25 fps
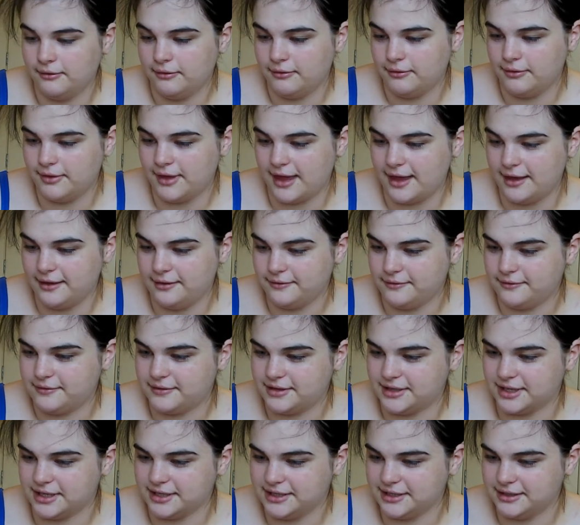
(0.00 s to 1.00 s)
That
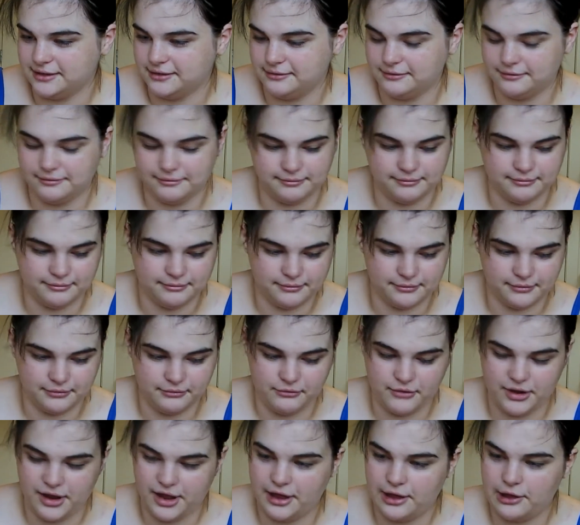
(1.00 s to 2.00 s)
doesn't
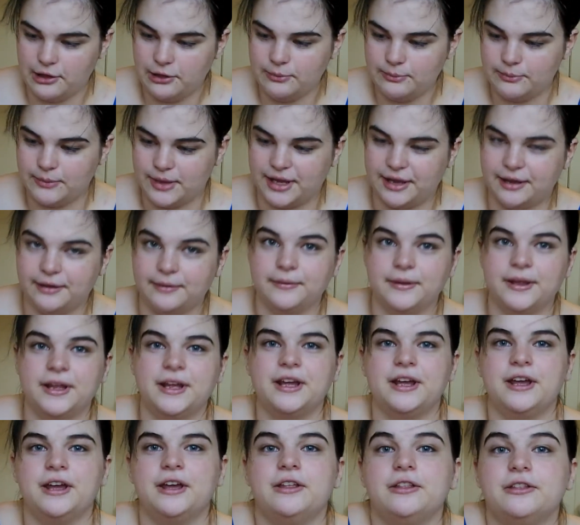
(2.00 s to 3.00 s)
help me.
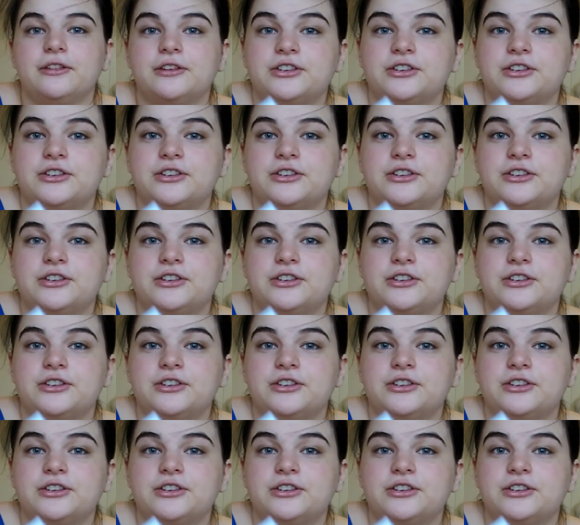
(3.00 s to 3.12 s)
The